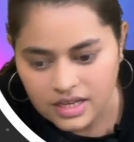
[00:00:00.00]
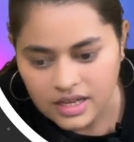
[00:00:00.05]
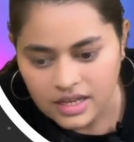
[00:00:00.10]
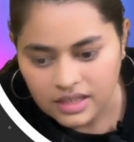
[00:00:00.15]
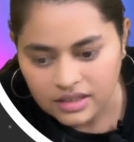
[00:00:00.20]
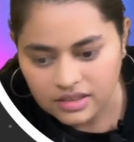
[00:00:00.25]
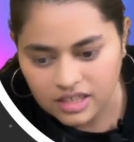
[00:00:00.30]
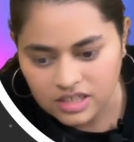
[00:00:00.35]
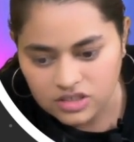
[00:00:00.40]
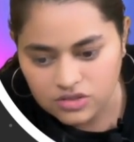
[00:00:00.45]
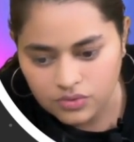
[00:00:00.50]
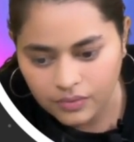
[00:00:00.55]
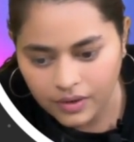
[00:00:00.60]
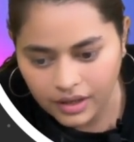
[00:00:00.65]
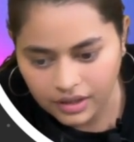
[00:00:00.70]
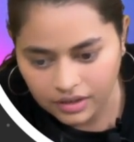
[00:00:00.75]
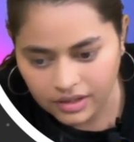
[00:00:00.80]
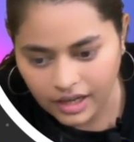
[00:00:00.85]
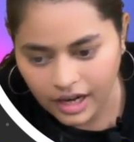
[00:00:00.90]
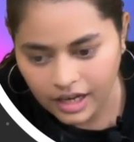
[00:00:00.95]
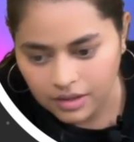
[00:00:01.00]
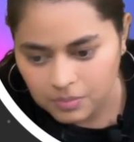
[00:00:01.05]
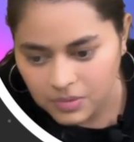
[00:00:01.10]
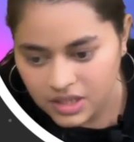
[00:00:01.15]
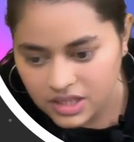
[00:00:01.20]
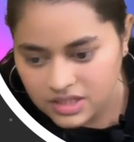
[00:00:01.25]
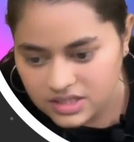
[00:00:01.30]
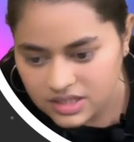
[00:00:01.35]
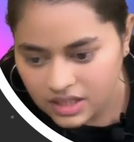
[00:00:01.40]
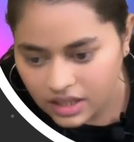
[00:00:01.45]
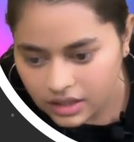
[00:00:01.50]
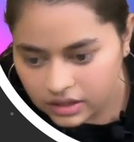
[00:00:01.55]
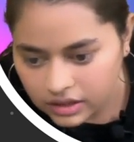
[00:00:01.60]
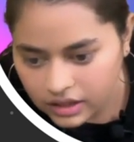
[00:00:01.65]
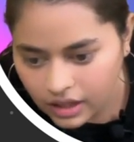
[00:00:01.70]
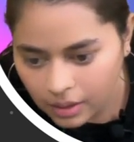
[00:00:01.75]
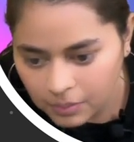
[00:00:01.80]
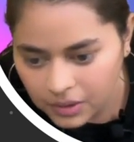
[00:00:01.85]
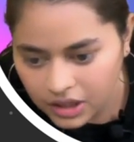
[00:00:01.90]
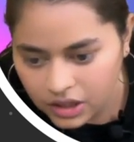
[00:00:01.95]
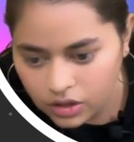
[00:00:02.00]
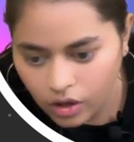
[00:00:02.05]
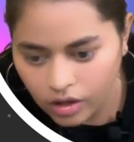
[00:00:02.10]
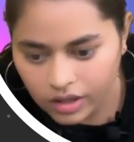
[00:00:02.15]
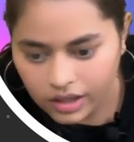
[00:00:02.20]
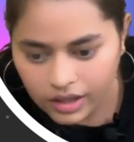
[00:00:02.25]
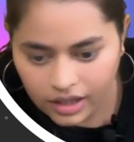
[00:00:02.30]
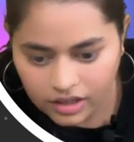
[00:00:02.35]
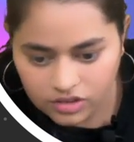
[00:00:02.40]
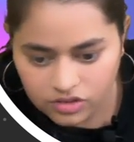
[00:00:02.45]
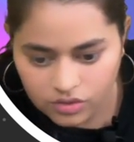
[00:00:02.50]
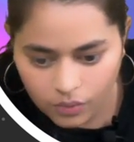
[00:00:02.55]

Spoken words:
this one, that means dummy.next.